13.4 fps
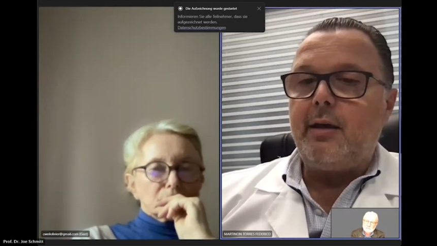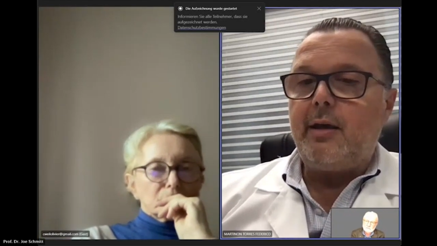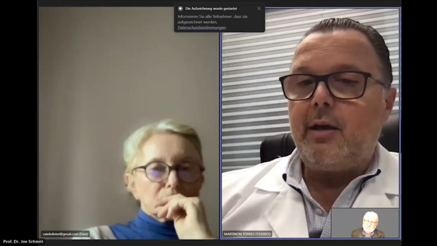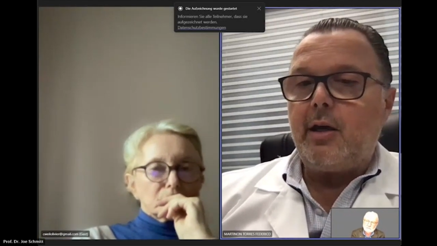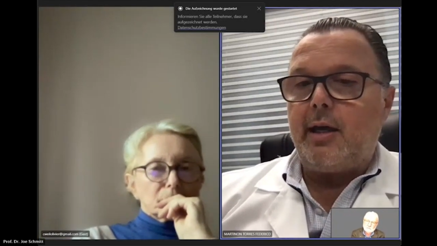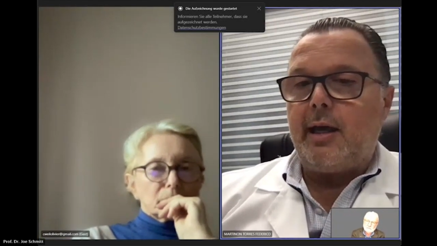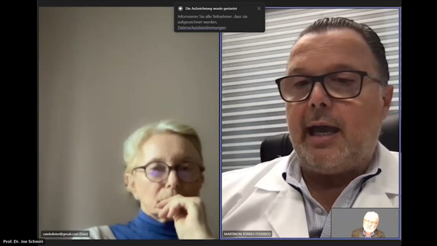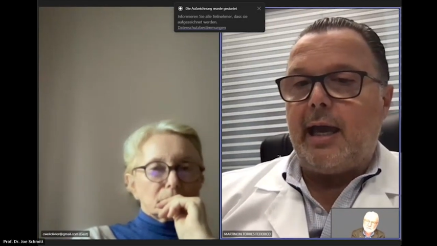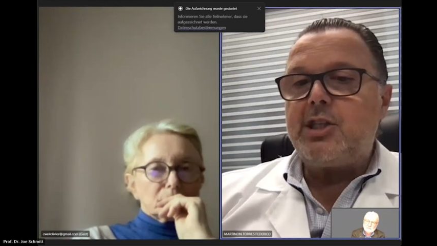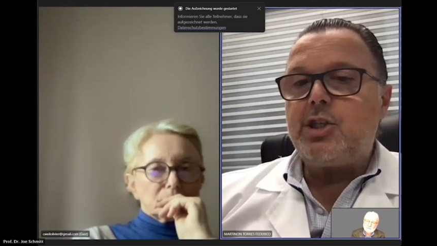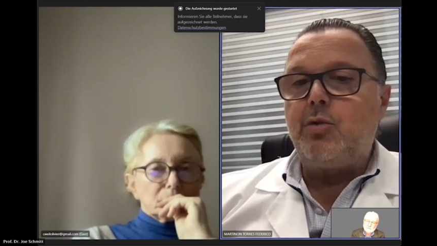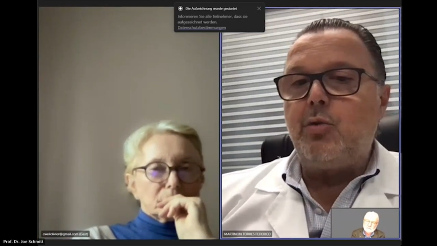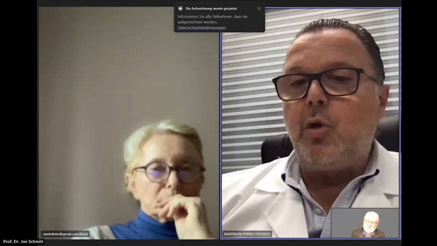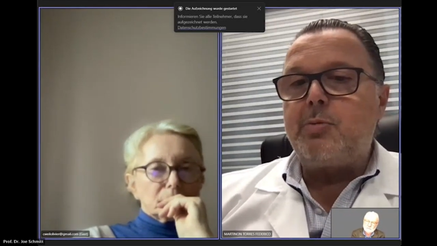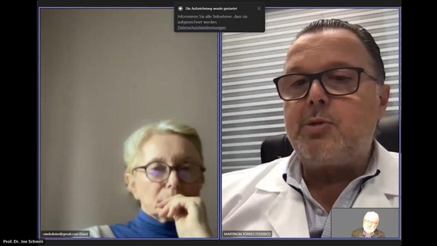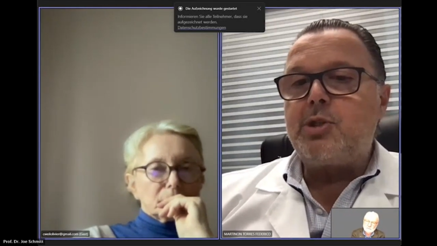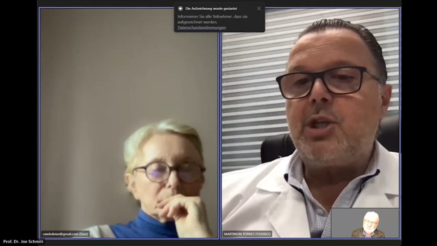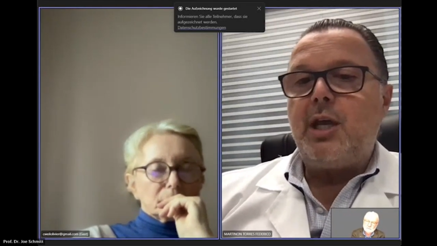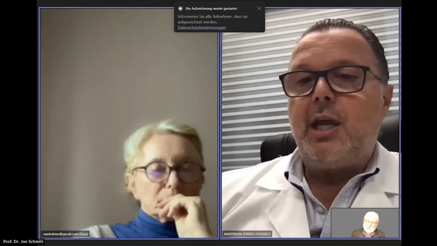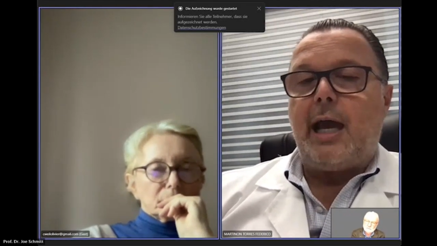Speaker 1: uh age groups
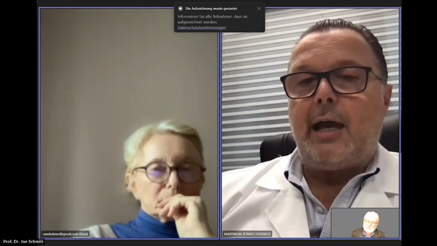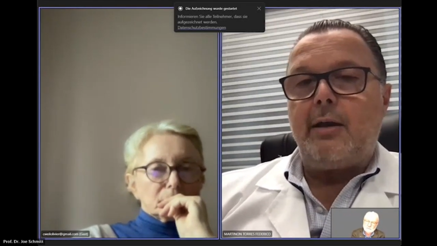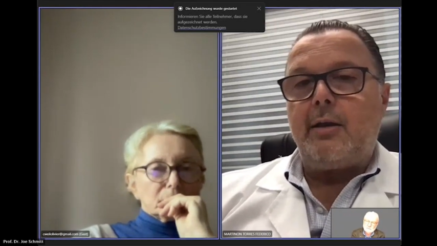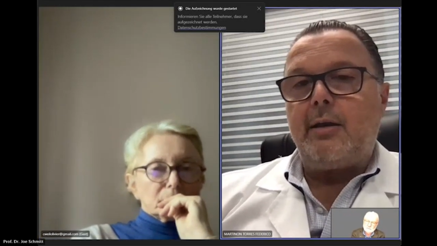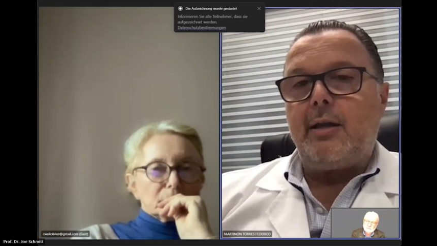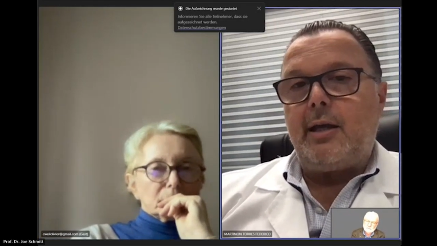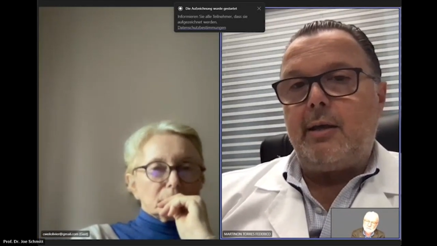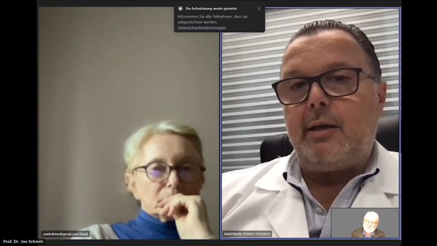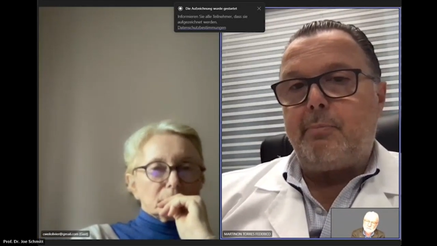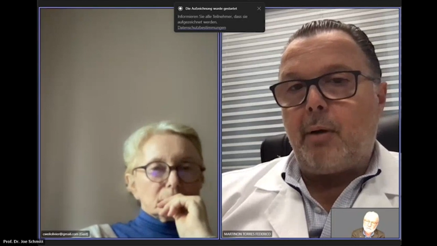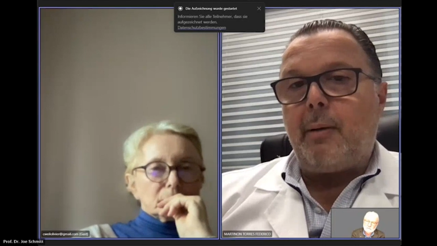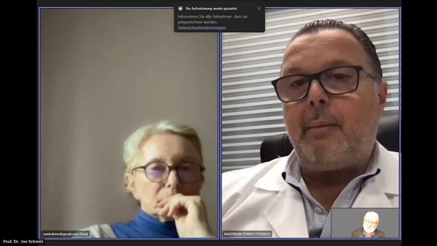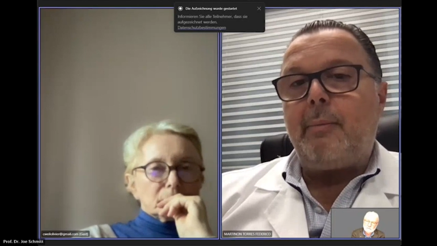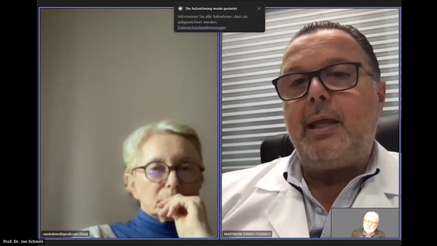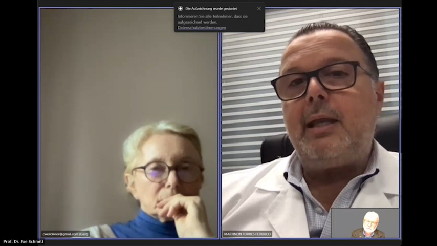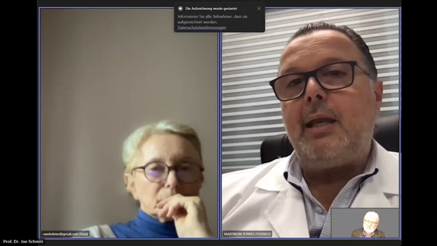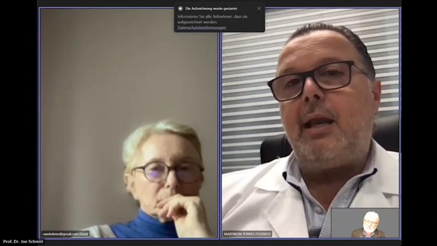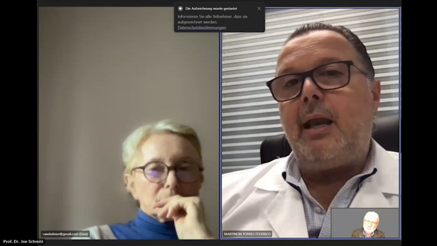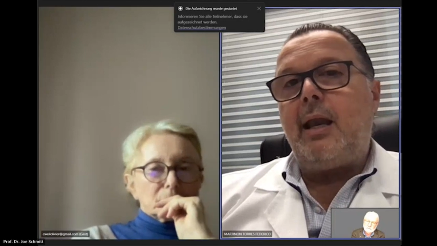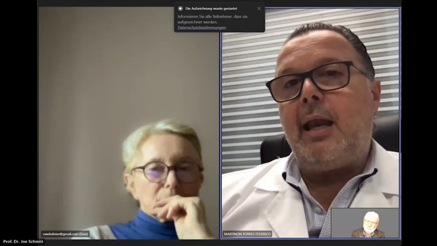and uh, probably
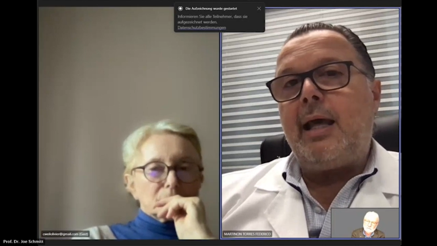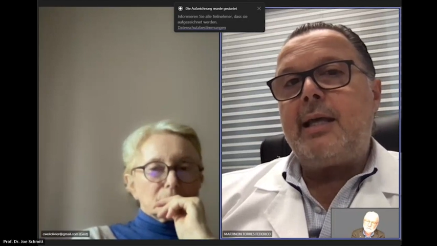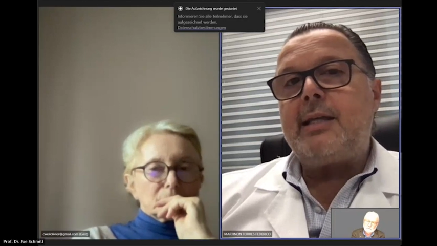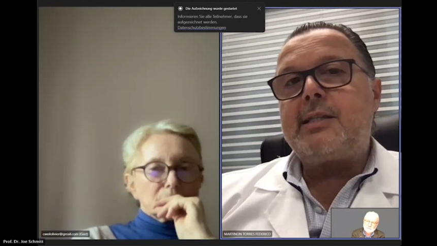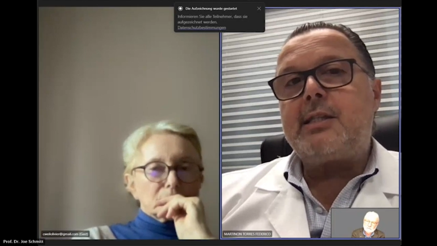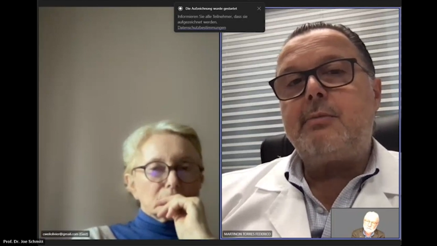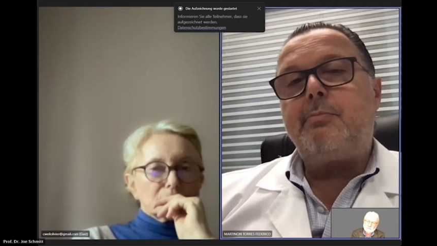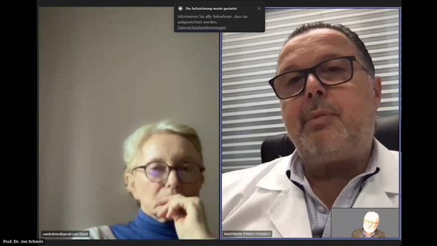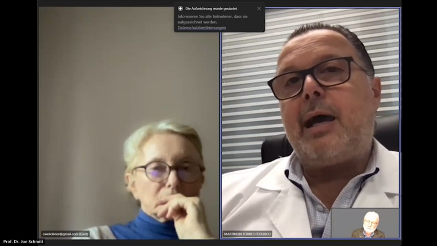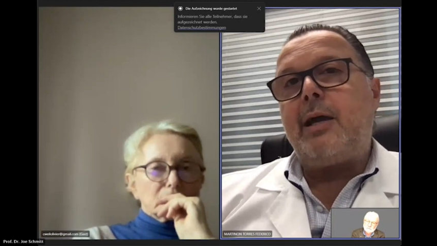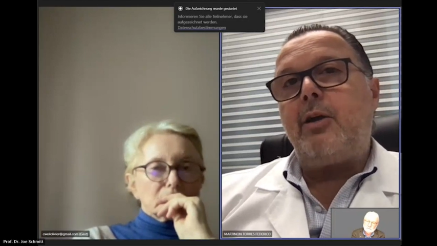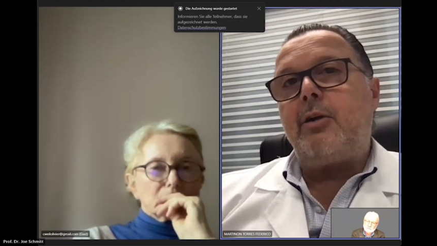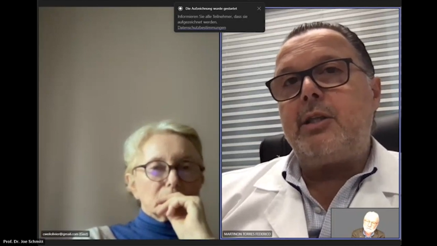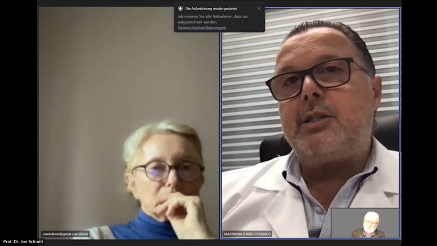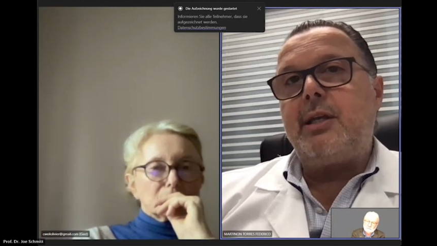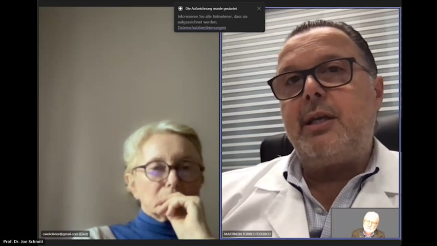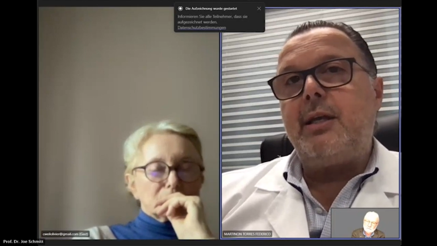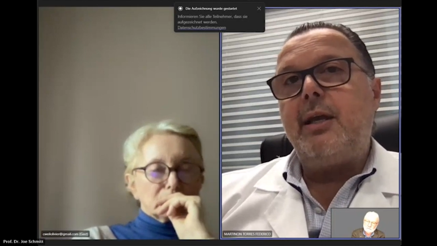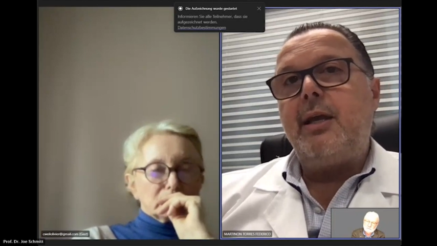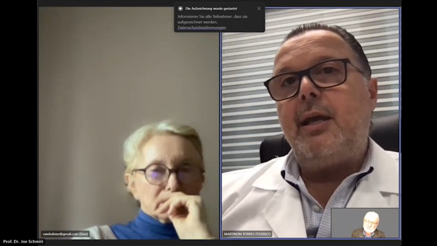less
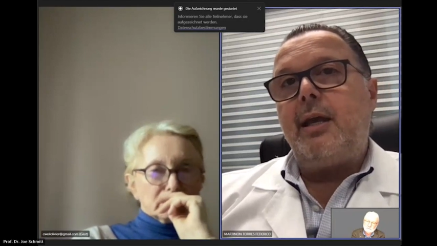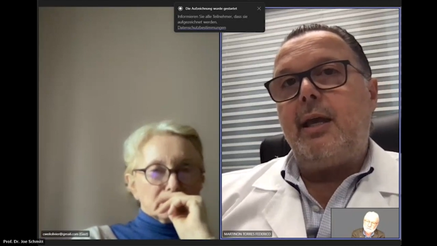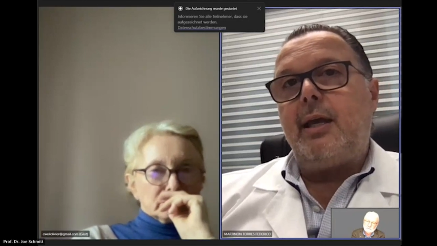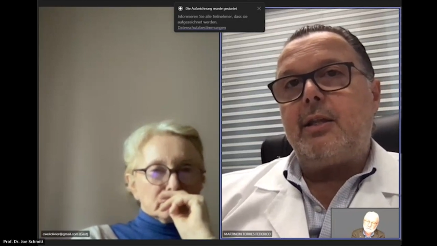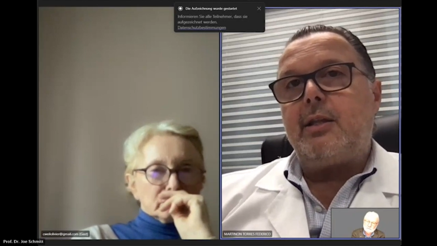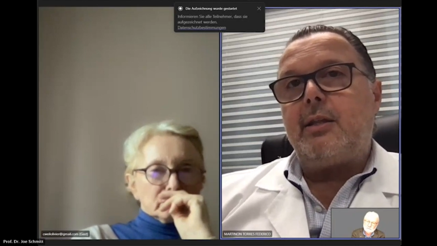priority uh,